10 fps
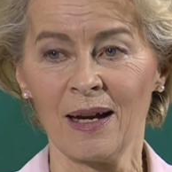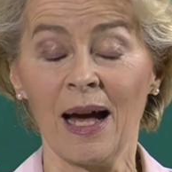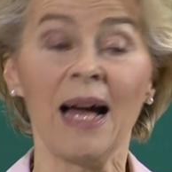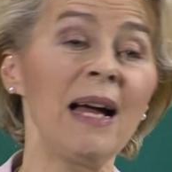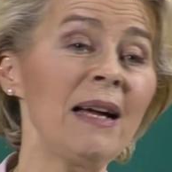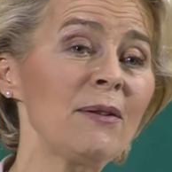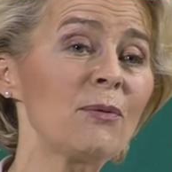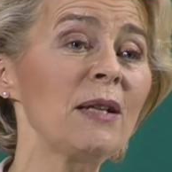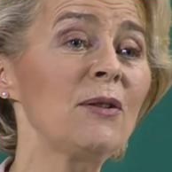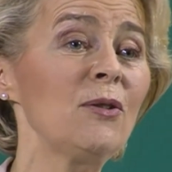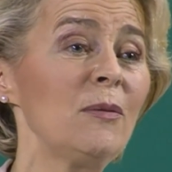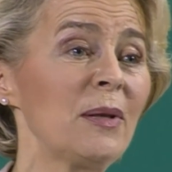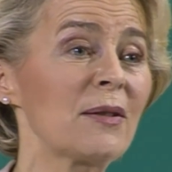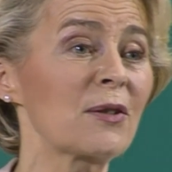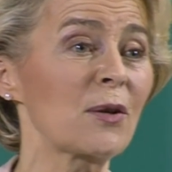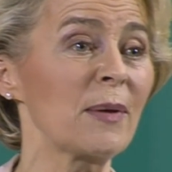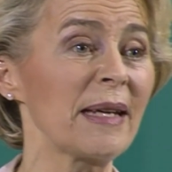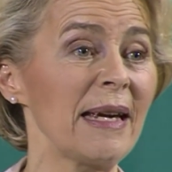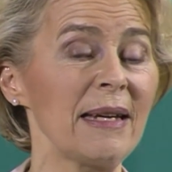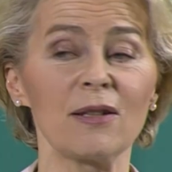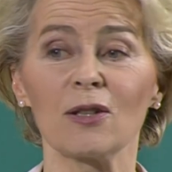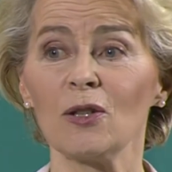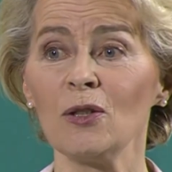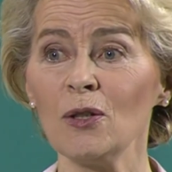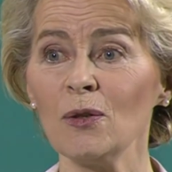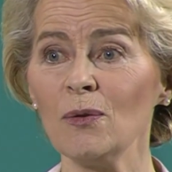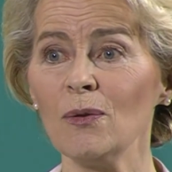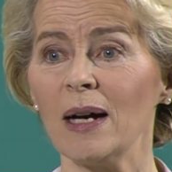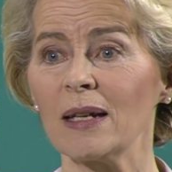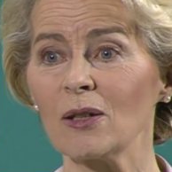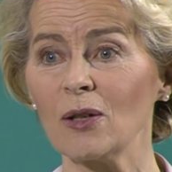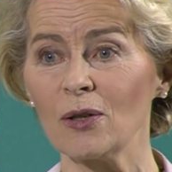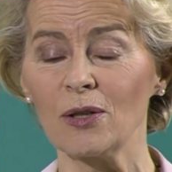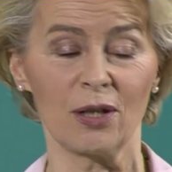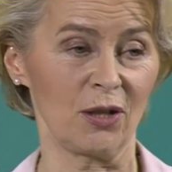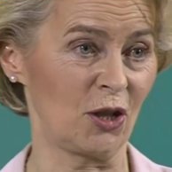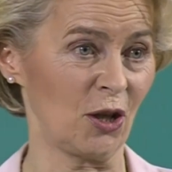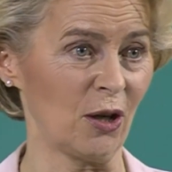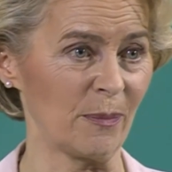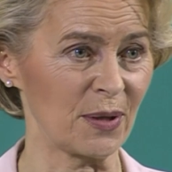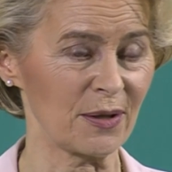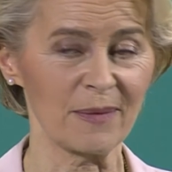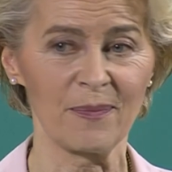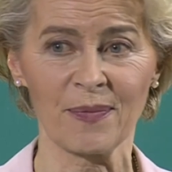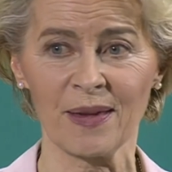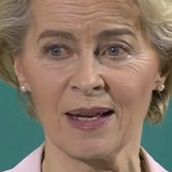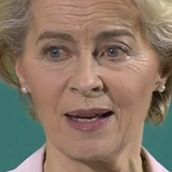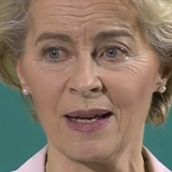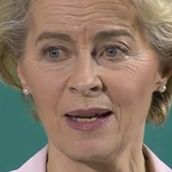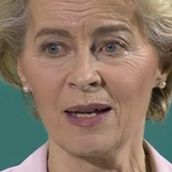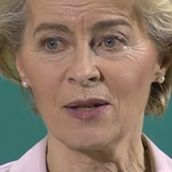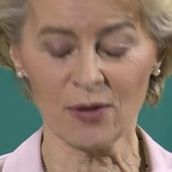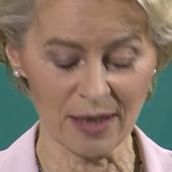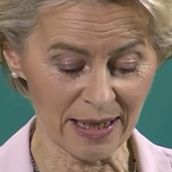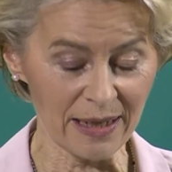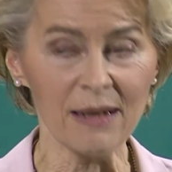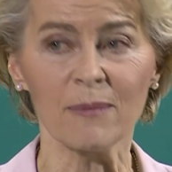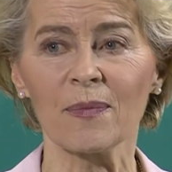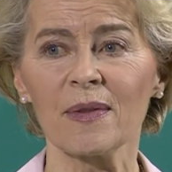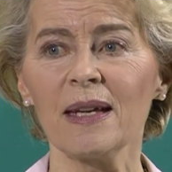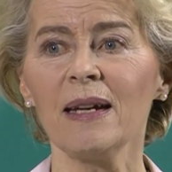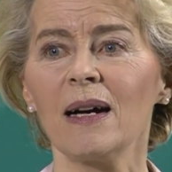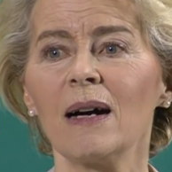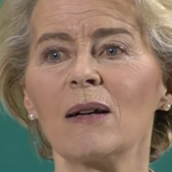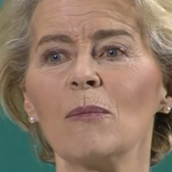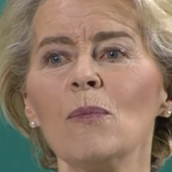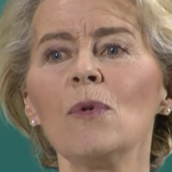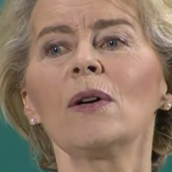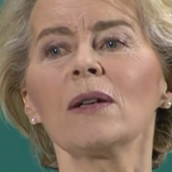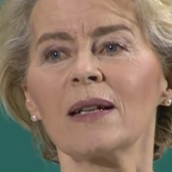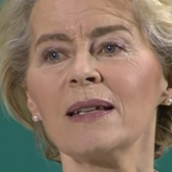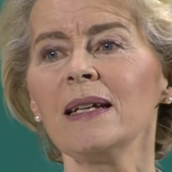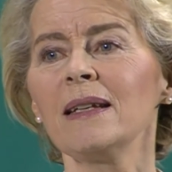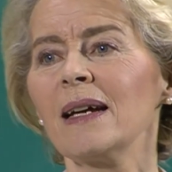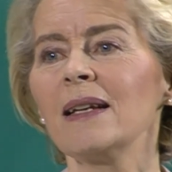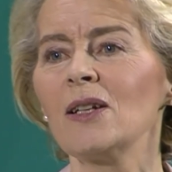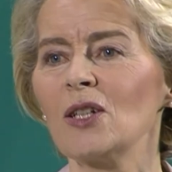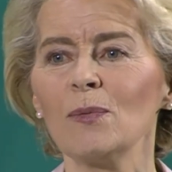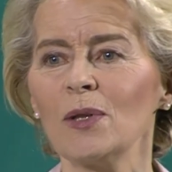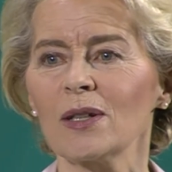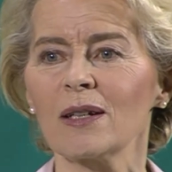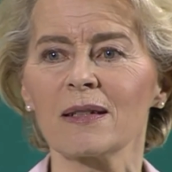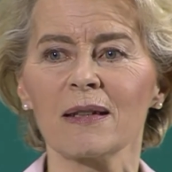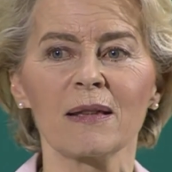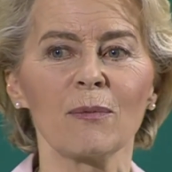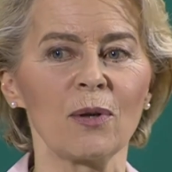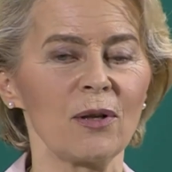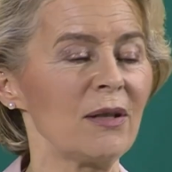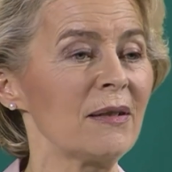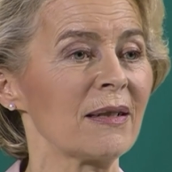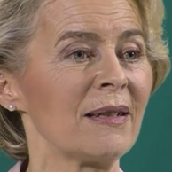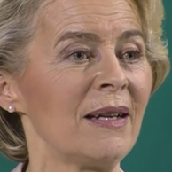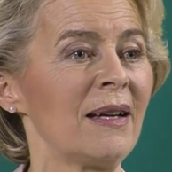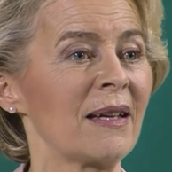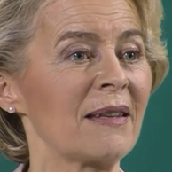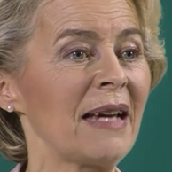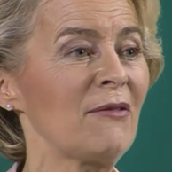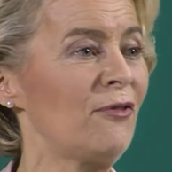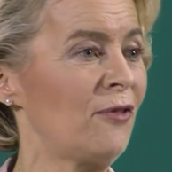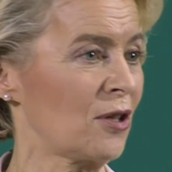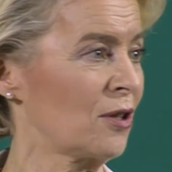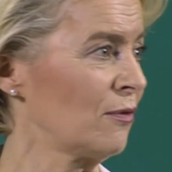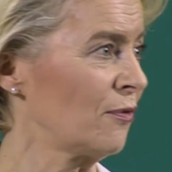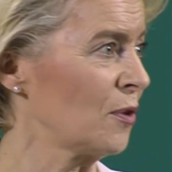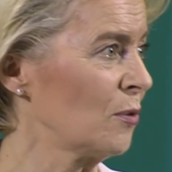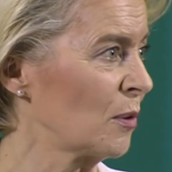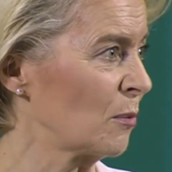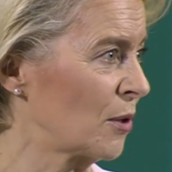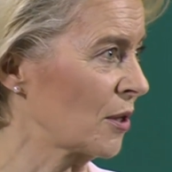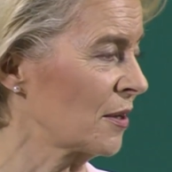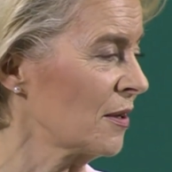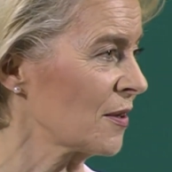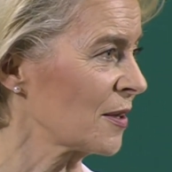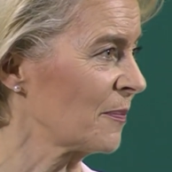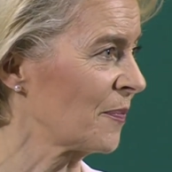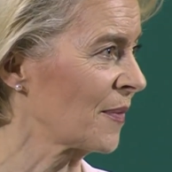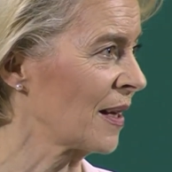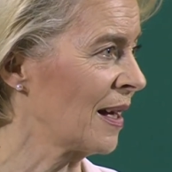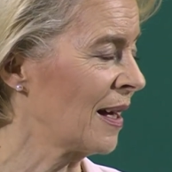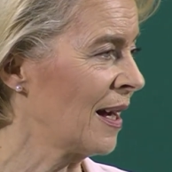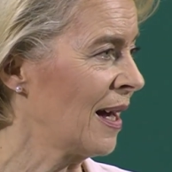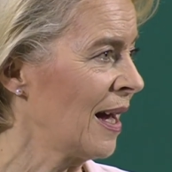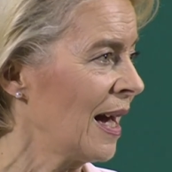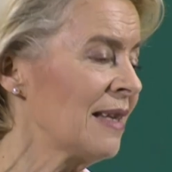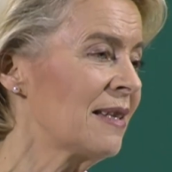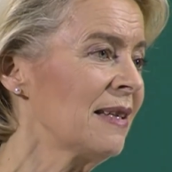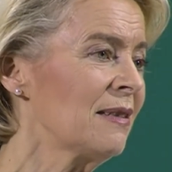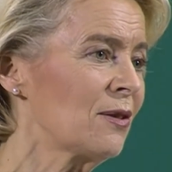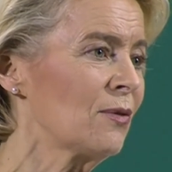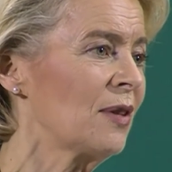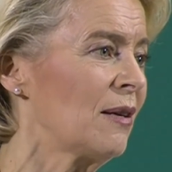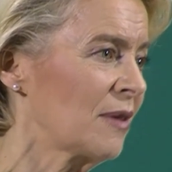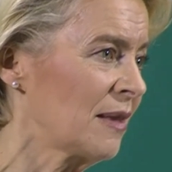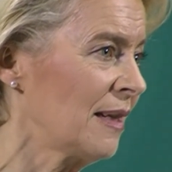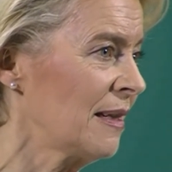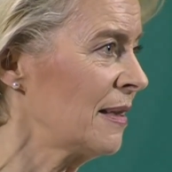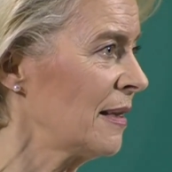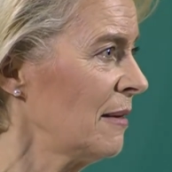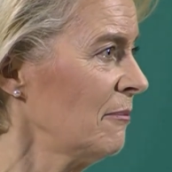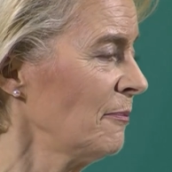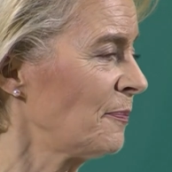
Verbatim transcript: And renewables create new and good jobs. Today, there are more clean energy workers in the world than fossil fuel workers. And since 2019,